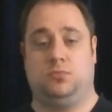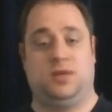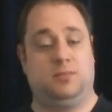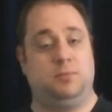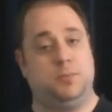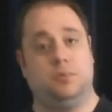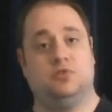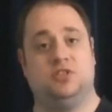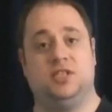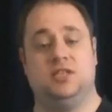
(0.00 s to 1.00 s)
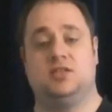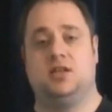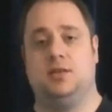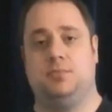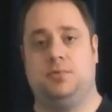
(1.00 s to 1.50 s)
when people see this
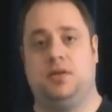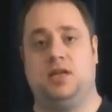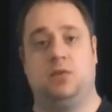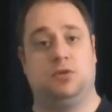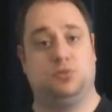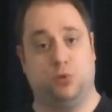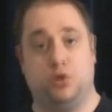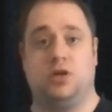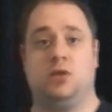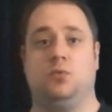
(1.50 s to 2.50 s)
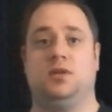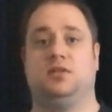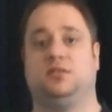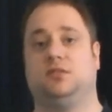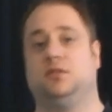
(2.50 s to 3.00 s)
clip and they was working with
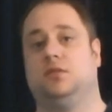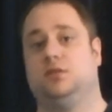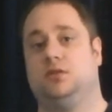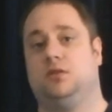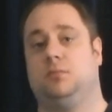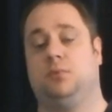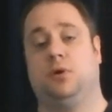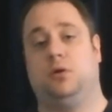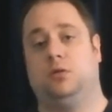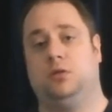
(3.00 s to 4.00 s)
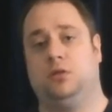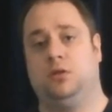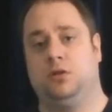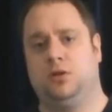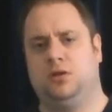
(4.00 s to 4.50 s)
Paul,
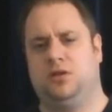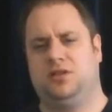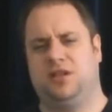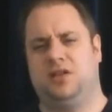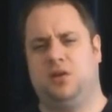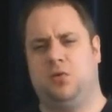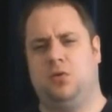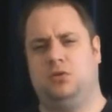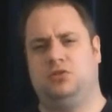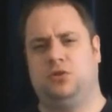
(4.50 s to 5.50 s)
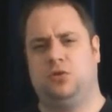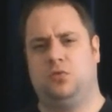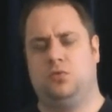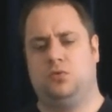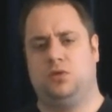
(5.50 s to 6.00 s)
that they know also
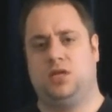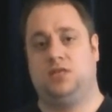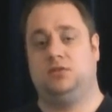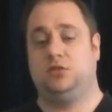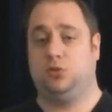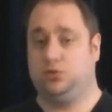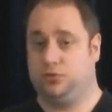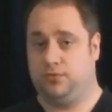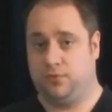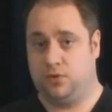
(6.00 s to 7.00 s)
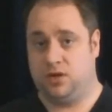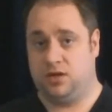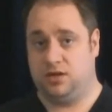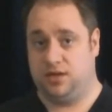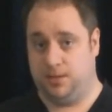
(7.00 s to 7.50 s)
that there is also for
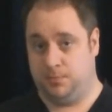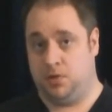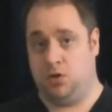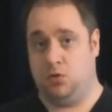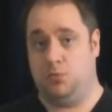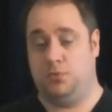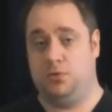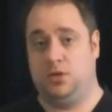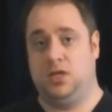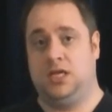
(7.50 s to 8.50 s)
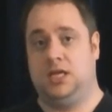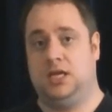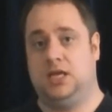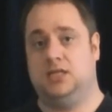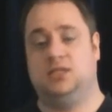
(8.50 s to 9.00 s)
them hope
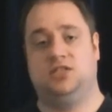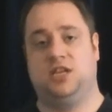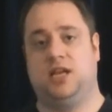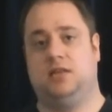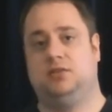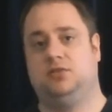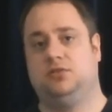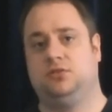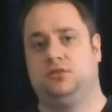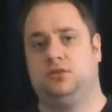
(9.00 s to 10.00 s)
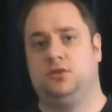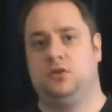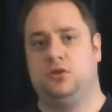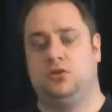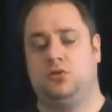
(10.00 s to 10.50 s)
and a chance
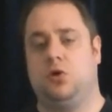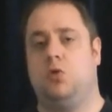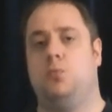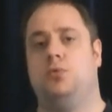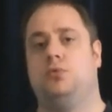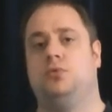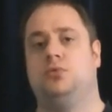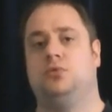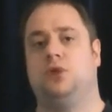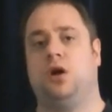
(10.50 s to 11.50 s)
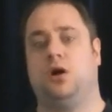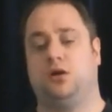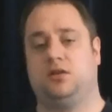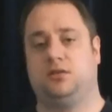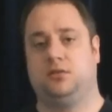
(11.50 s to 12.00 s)
to open the
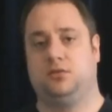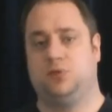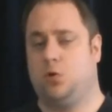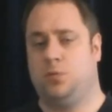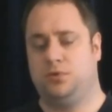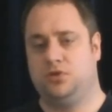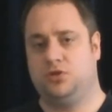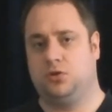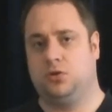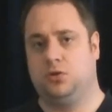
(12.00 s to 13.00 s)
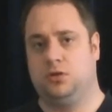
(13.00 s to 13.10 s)
heart, to open the soul.